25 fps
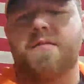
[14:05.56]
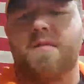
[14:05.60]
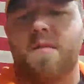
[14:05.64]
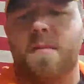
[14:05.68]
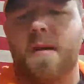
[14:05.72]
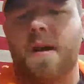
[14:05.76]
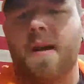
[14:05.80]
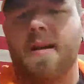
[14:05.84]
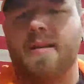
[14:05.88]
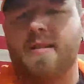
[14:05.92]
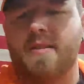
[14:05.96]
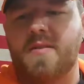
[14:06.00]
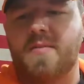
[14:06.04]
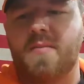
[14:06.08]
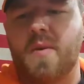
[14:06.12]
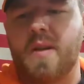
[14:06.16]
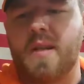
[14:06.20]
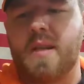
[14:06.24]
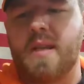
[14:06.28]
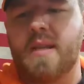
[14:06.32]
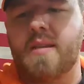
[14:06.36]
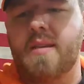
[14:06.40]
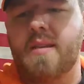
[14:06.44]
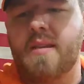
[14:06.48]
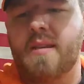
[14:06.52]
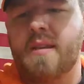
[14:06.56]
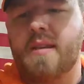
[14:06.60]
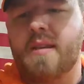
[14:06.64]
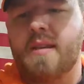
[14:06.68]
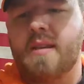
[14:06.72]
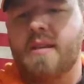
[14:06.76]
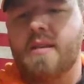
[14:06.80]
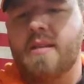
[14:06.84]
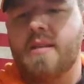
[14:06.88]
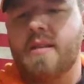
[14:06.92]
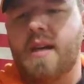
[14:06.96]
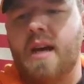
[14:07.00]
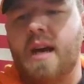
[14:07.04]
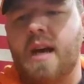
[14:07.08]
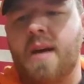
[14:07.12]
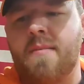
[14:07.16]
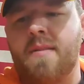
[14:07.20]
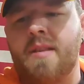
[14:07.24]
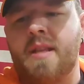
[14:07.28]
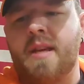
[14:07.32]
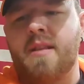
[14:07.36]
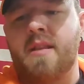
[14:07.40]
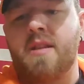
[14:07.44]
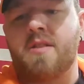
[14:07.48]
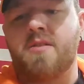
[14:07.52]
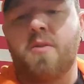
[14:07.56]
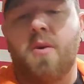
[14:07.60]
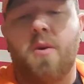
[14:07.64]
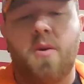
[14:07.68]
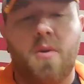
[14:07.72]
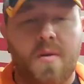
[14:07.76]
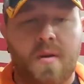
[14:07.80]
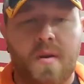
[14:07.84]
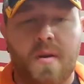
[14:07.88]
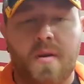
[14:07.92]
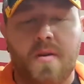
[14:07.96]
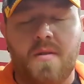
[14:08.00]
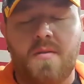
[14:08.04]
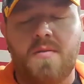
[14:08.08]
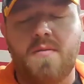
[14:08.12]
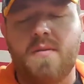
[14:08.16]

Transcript: for a box of 20. And then the Toro,